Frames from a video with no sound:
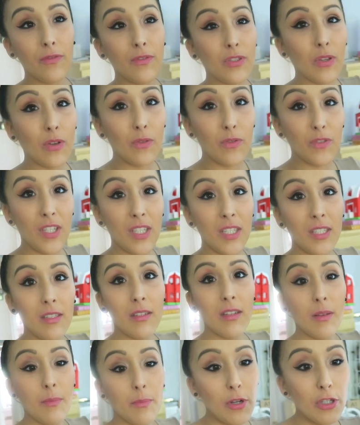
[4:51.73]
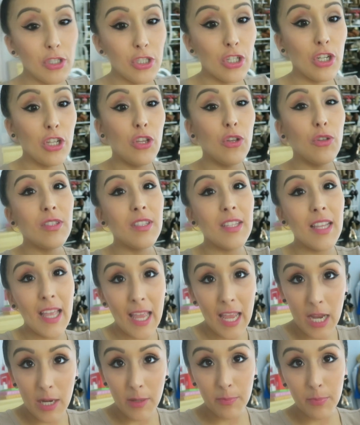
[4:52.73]
So she puts her clothes in the
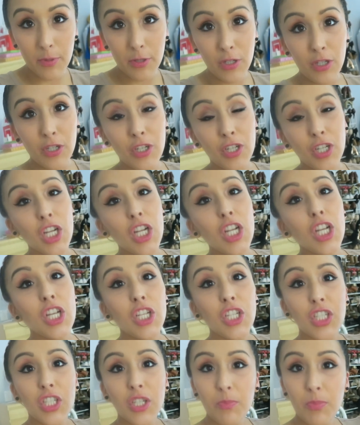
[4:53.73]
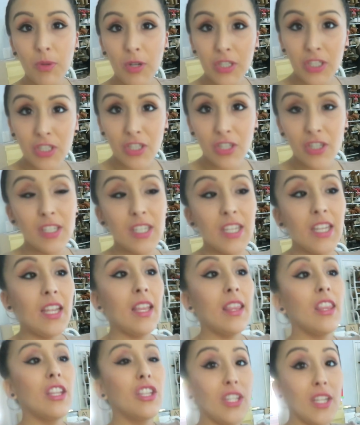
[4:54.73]
hamper, she brushes her
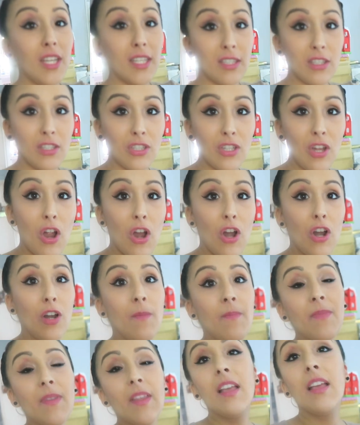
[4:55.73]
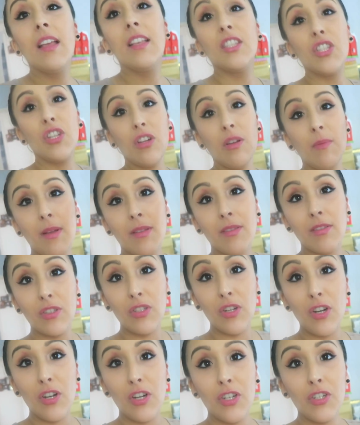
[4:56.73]
teeth, she gets a star. Certain amount of
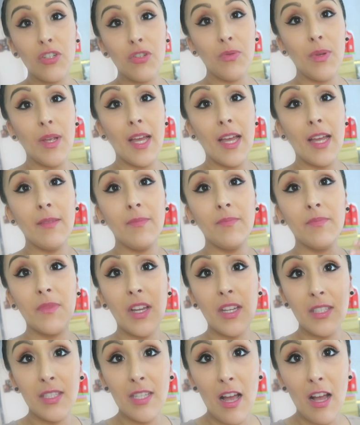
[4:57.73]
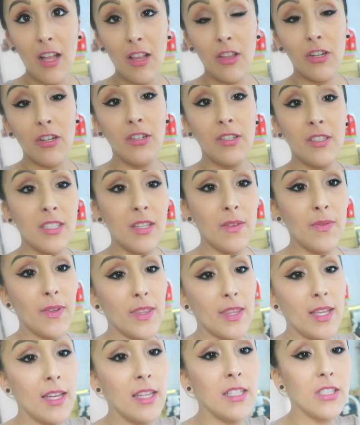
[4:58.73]
stars, you get a dollar and stuff
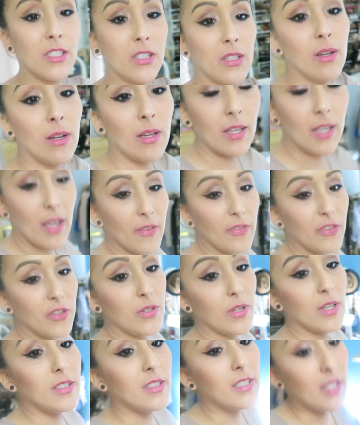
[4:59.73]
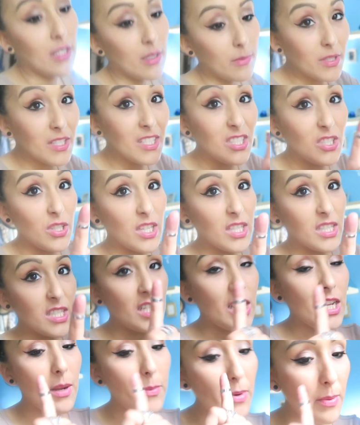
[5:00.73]
like that. So I have to do that today. I'm gonna do that
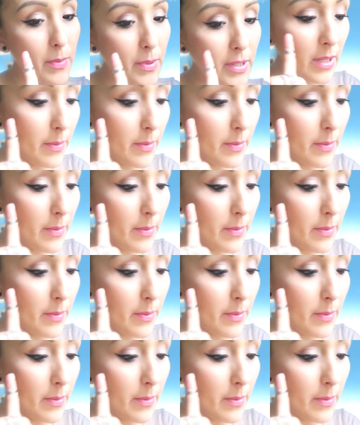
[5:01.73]
today. I promise.